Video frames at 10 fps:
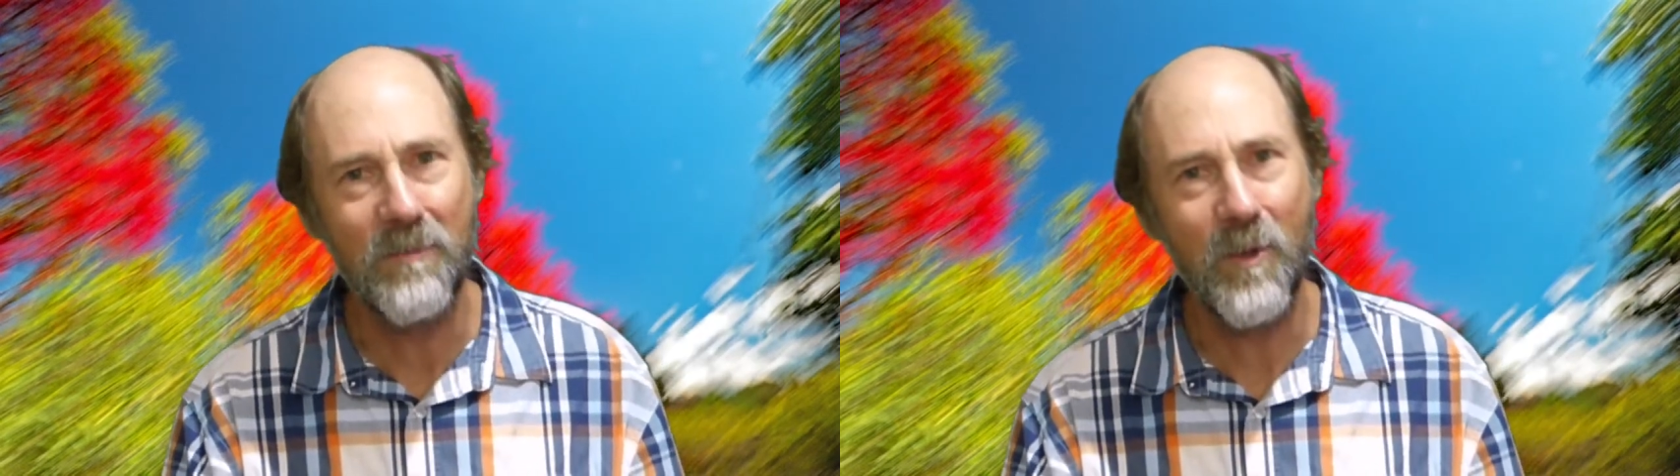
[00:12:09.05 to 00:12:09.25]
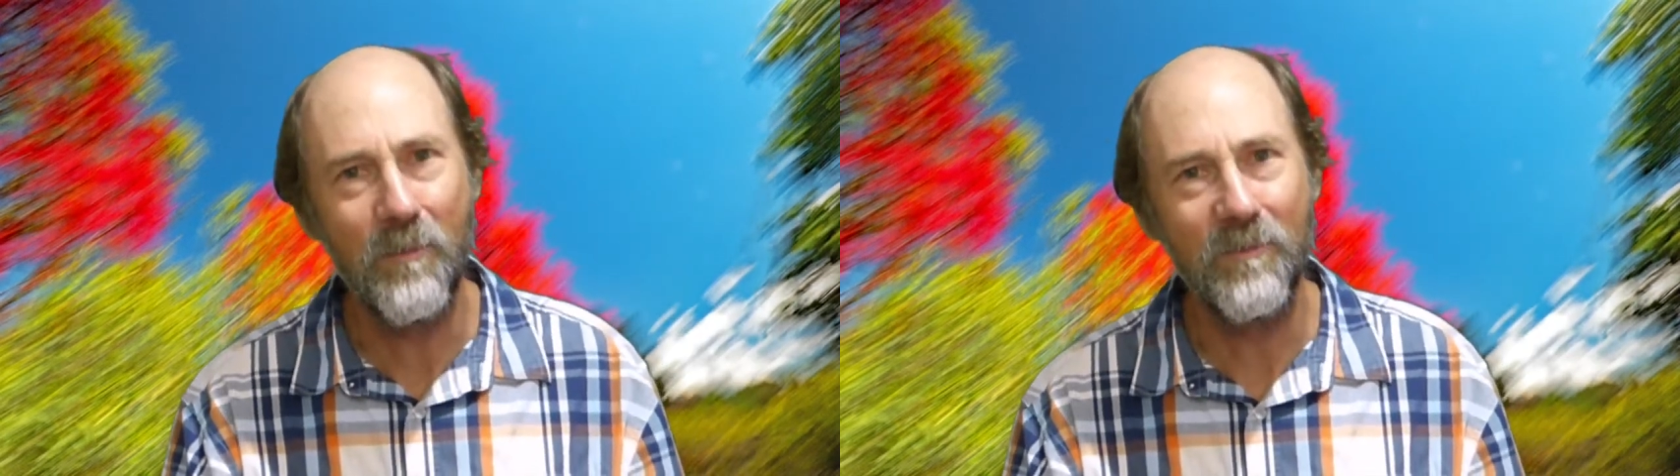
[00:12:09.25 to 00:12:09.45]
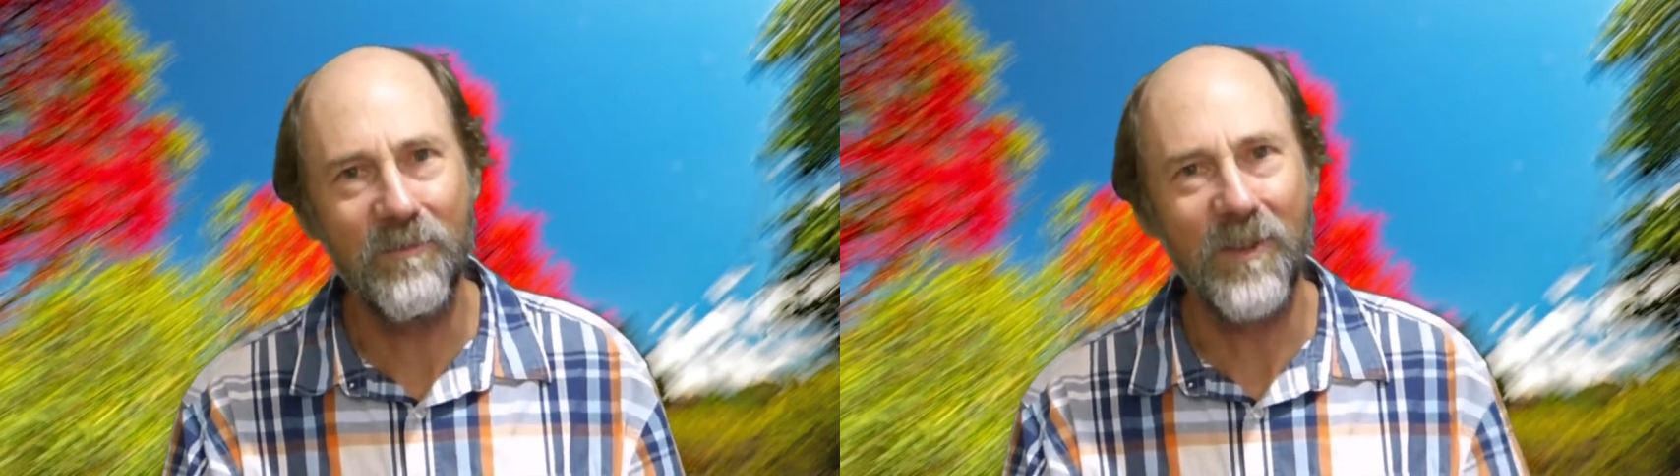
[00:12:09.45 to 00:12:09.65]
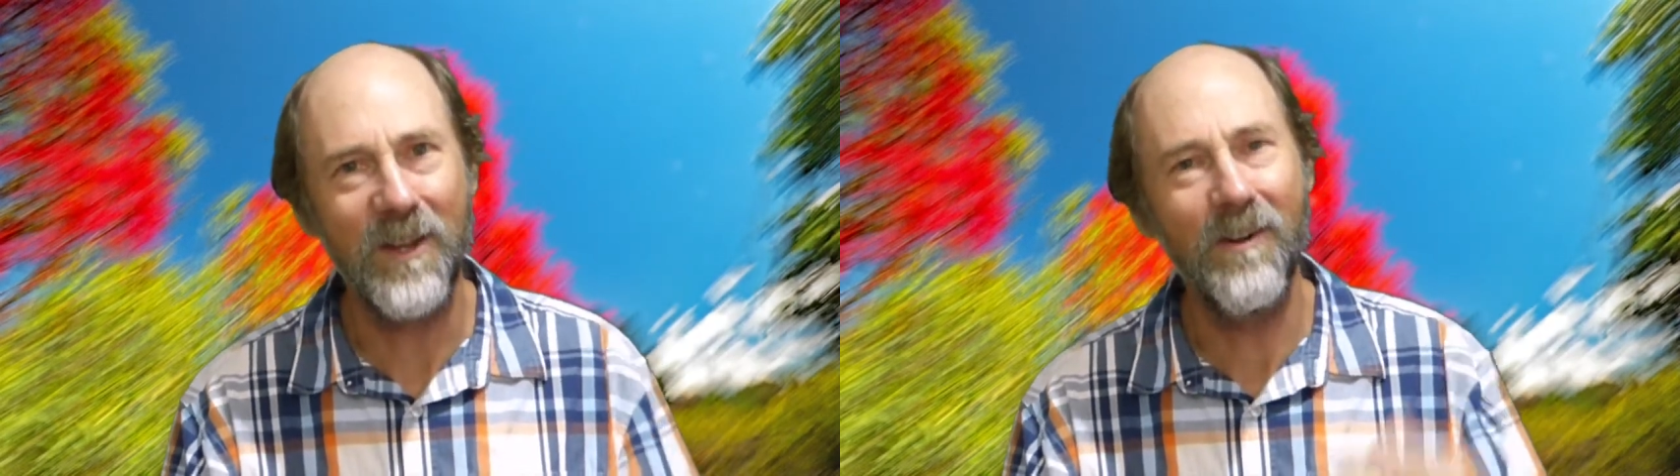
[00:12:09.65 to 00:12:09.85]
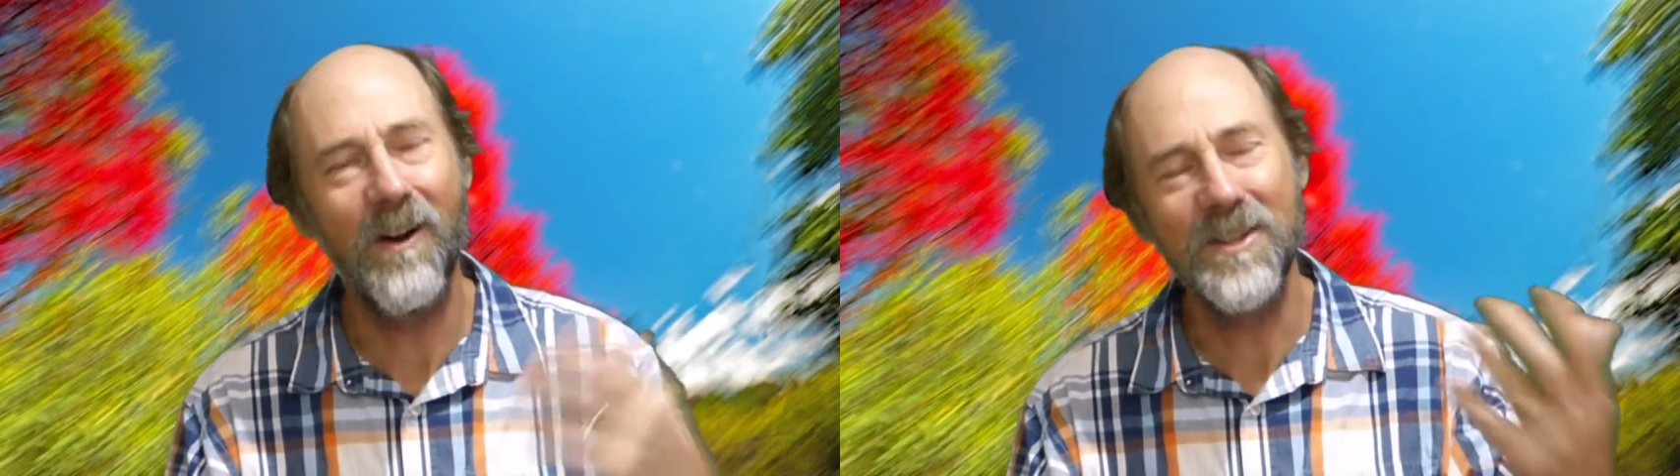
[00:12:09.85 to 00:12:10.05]
the
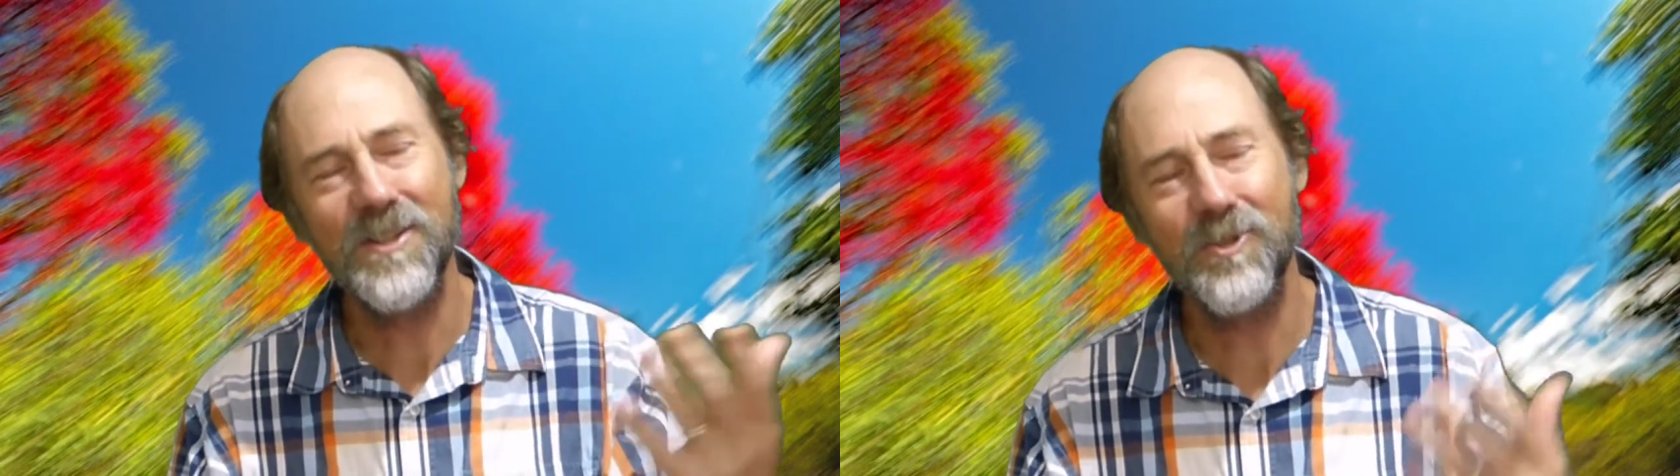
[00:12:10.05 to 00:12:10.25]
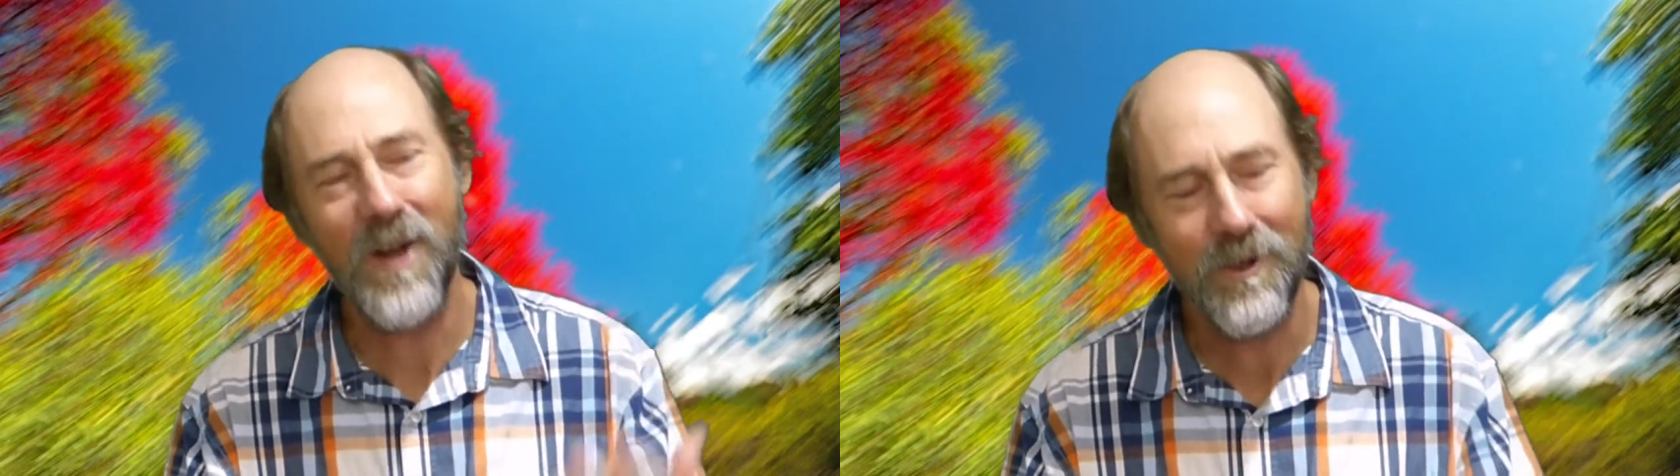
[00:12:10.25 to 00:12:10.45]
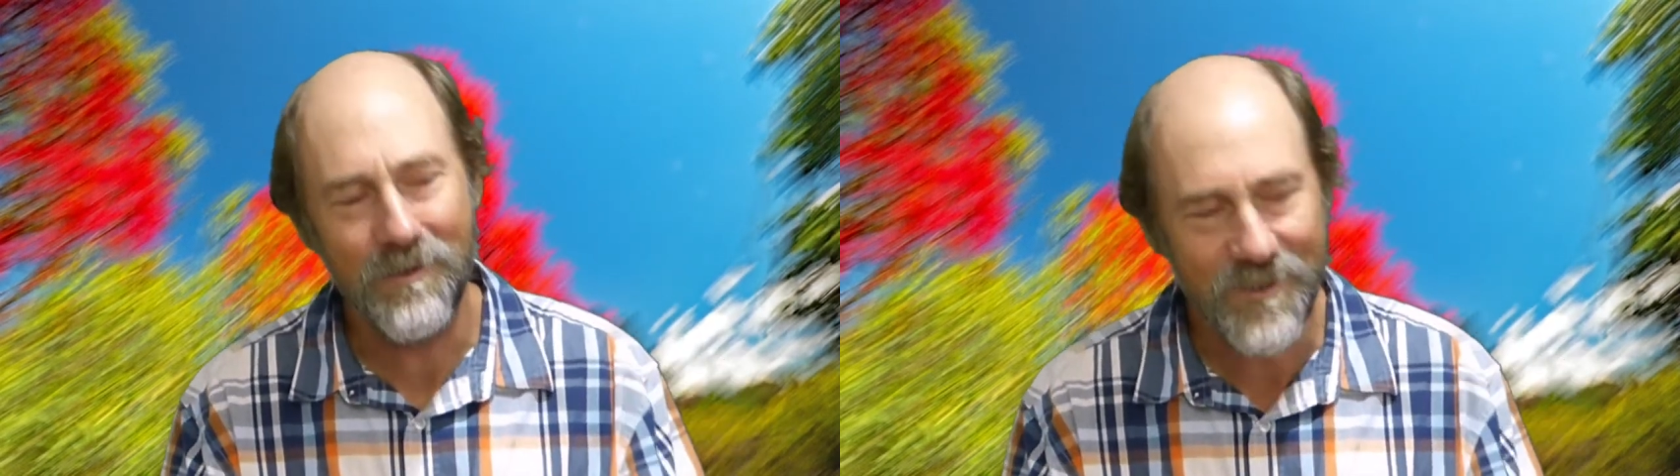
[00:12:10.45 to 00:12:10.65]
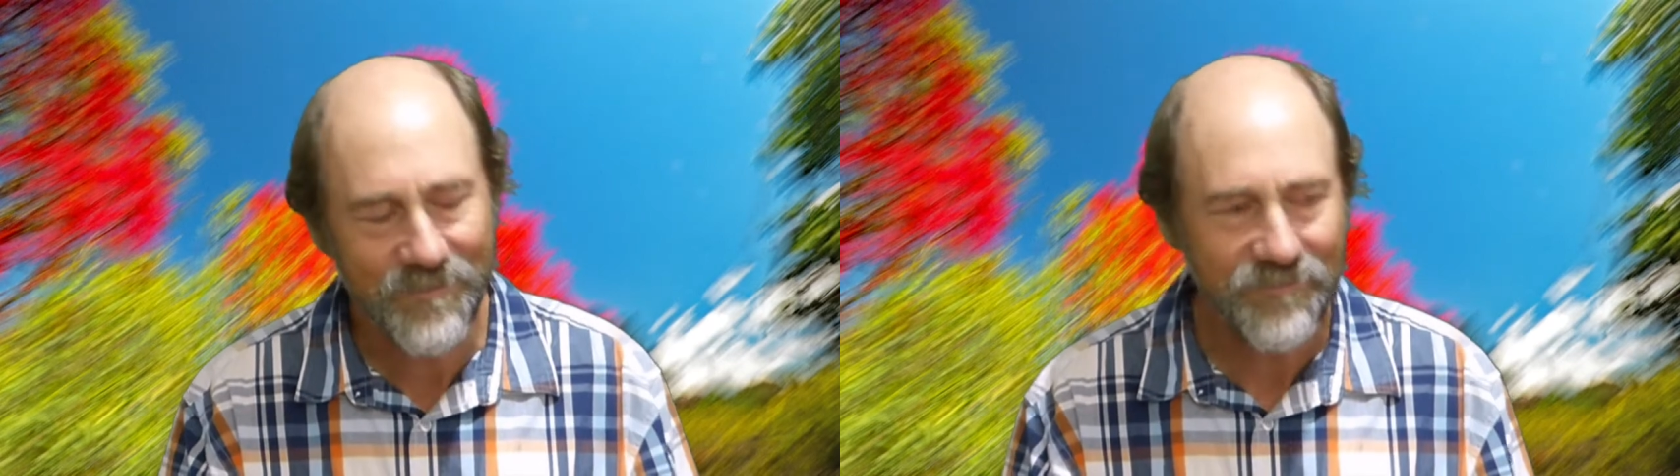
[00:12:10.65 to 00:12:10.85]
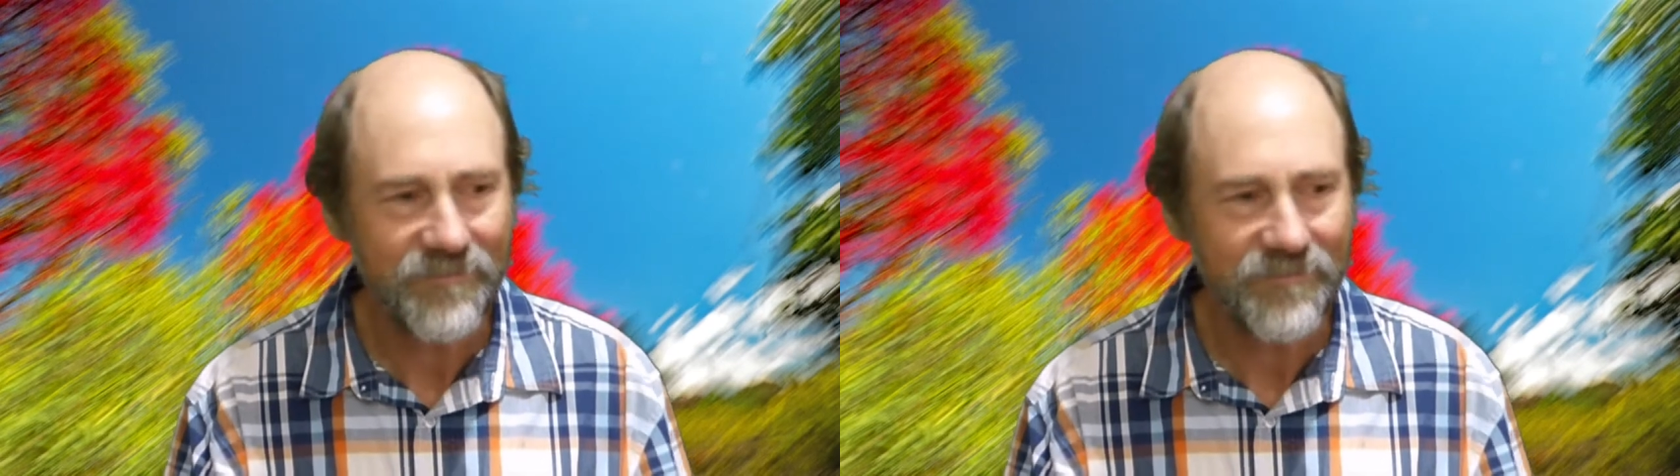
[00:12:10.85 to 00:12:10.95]
guy's struggles.